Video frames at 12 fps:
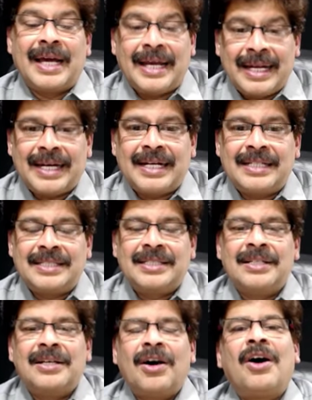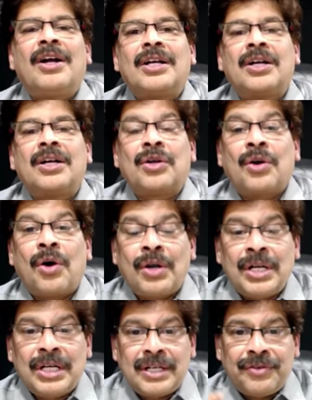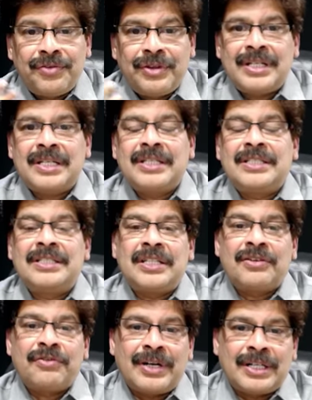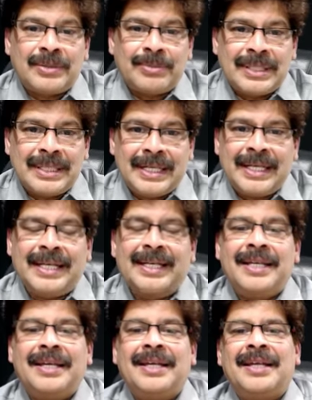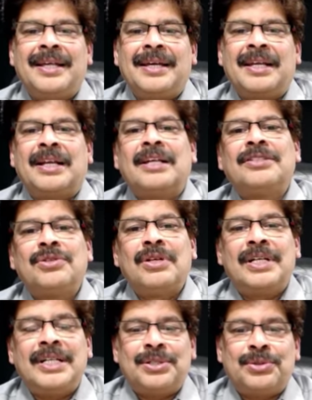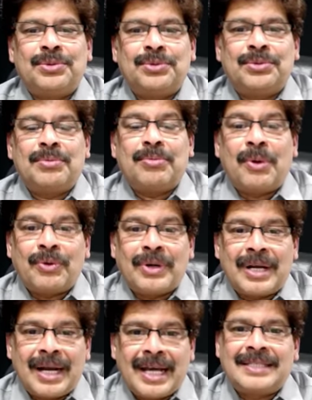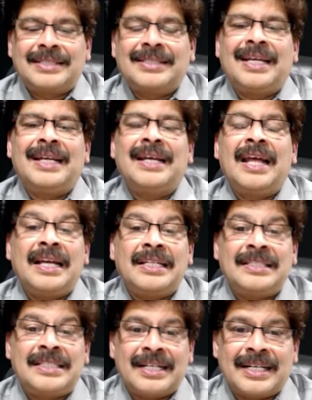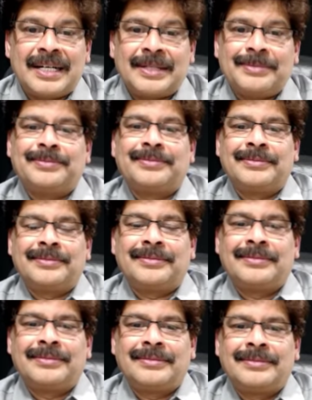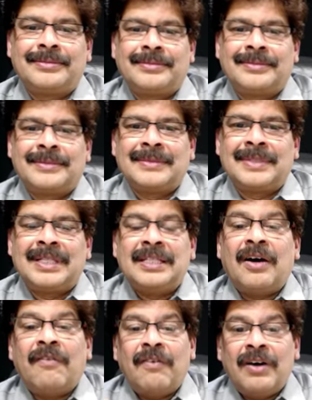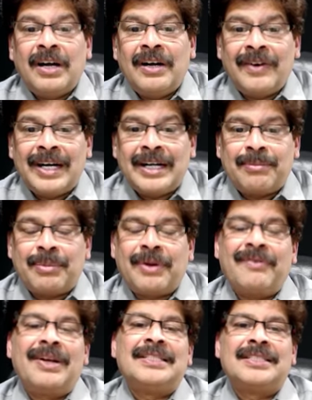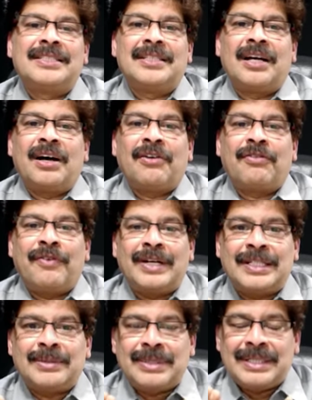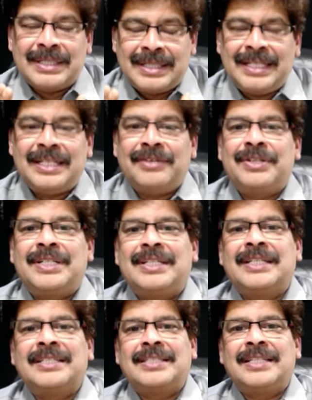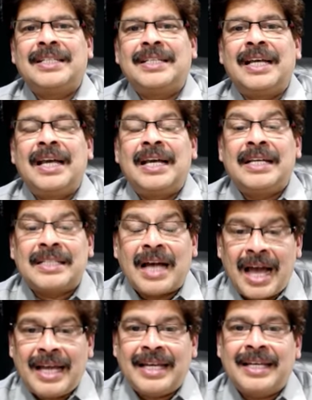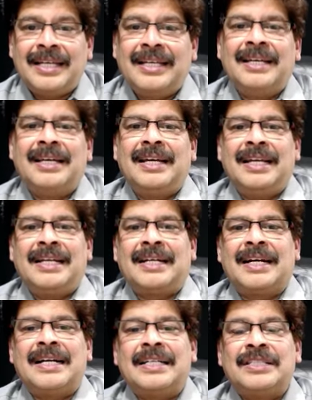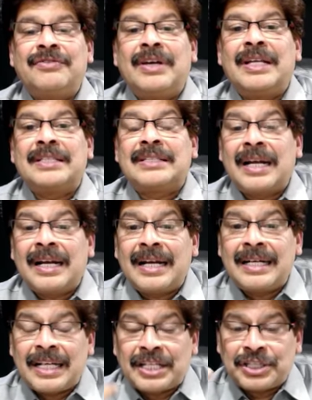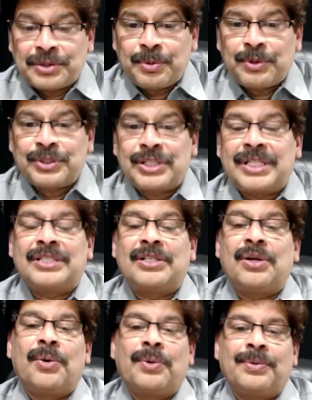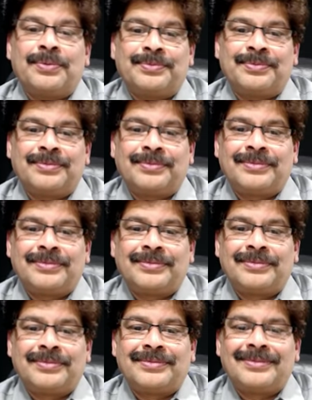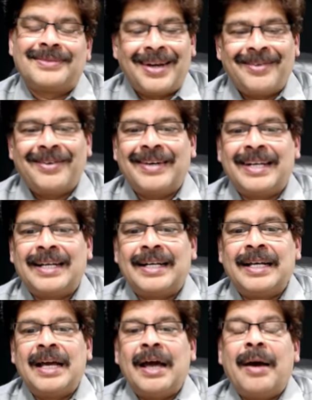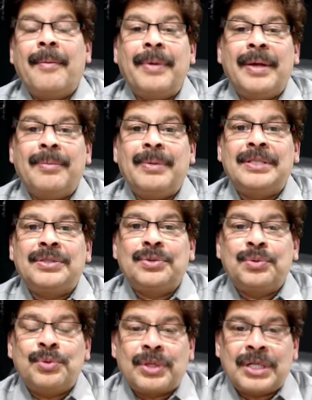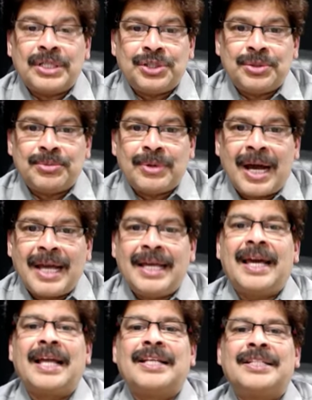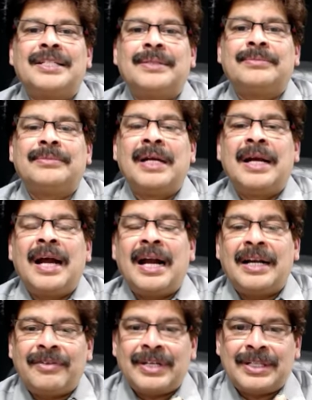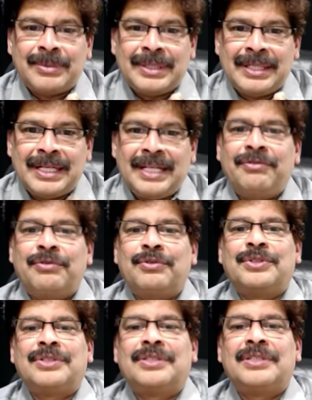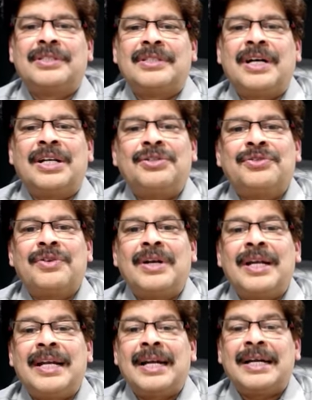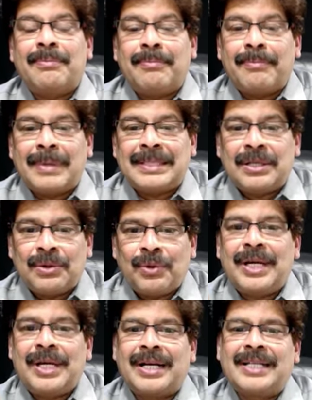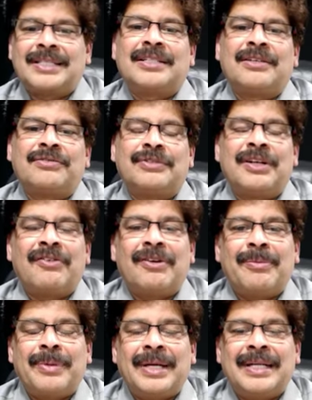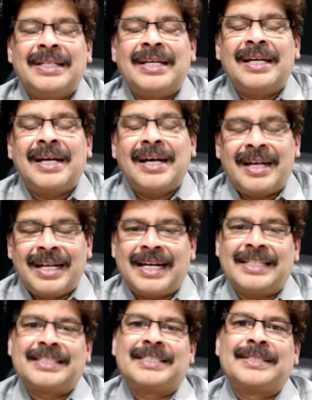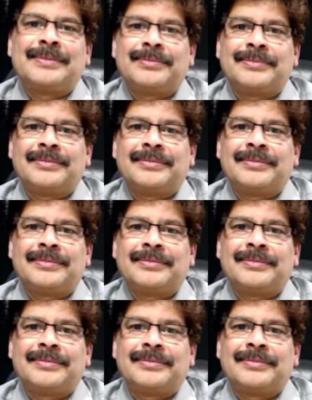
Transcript: Rickets or chronic deficiency of vitamin D can also lead to bowed legs in young children. The worldwide prevalence of vitamin D deficiency is high in countries where sunlight exposure is low. However, babies who consume high calcium and vitamin D foods are usually at much lower risk of developing rickets.